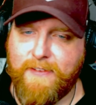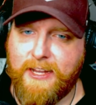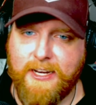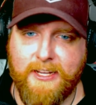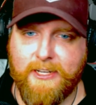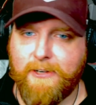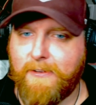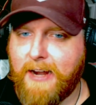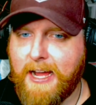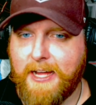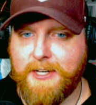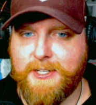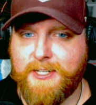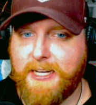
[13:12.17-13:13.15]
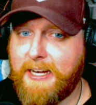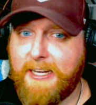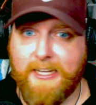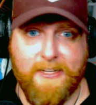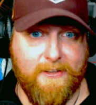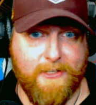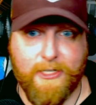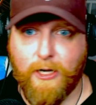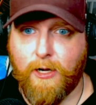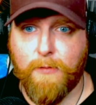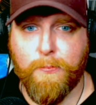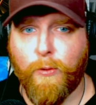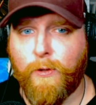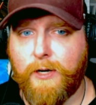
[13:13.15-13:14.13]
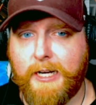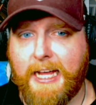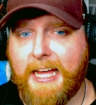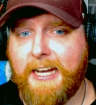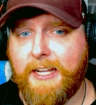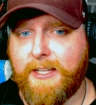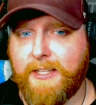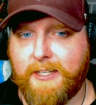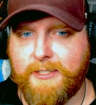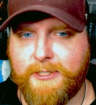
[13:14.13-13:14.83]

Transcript: any garage, any carport, anything.